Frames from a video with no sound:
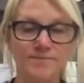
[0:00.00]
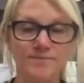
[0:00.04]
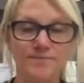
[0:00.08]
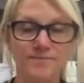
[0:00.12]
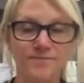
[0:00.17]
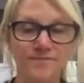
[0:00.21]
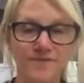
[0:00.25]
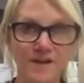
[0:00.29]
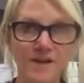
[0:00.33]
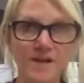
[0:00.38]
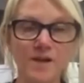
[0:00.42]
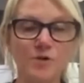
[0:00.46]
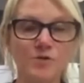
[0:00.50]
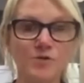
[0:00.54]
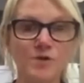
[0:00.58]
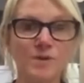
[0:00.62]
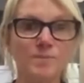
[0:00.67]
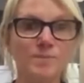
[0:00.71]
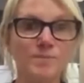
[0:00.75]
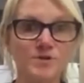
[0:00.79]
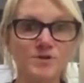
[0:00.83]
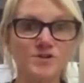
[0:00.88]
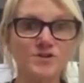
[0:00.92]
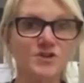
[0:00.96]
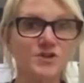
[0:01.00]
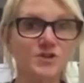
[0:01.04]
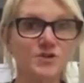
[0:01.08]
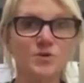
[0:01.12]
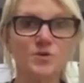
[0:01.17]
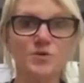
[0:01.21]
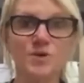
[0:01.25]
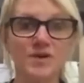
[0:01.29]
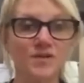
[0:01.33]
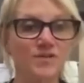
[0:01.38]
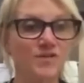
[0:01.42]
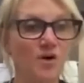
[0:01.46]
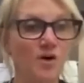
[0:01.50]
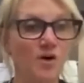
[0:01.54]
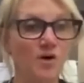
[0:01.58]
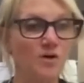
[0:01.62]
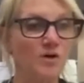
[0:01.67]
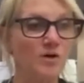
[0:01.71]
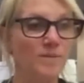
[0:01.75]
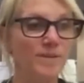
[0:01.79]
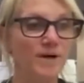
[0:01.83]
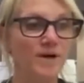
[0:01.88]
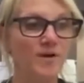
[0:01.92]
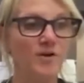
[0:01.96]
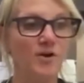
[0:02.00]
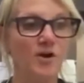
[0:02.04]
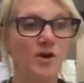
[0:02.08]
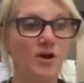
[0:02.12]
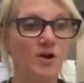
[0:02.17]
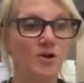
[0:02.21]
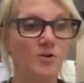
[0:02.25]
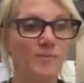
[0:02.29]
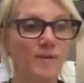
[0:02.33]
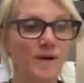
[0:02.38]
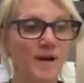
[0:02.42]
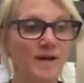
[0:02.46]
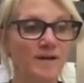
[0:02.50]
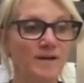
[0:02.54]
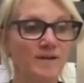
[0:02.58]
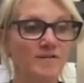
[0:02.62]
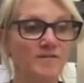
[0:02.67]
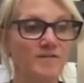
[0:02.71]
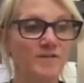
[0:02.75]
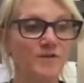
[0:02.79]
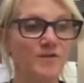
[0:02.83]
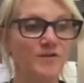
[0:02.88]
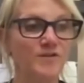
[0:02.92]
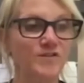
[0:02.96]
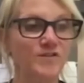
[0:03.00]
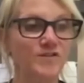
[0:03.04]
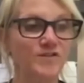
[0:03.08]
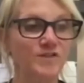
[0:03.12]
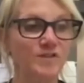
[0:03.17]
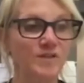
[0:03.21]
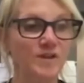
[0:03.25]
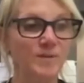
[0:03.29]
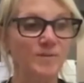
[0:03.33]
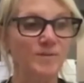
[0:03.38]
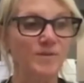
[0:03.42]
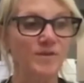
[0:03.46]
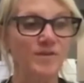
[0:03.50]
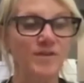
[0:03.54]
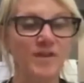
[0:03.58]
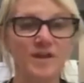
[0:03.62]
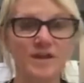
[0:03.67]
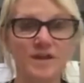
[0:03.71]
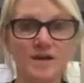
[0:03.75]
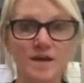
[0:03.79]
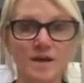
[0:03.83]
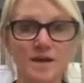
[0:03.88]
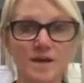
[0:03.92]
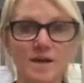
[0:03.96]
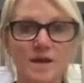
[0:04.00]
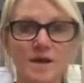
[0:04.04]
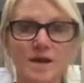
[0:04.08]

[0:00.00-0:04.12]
video number 2 is all about autopilot versus deliberate thinking.